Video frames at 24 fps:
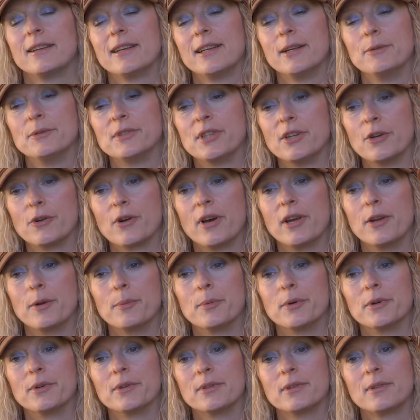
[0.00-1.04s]
it was
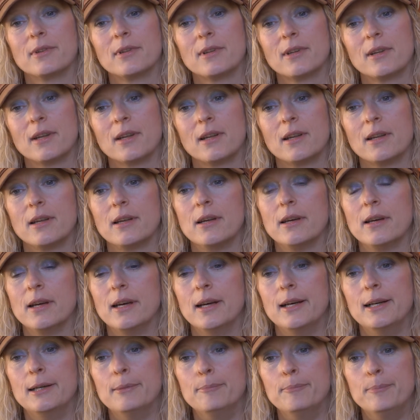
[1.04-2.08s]
incredible.
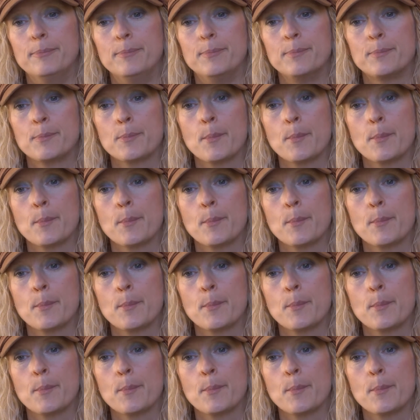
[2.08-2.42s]
Um,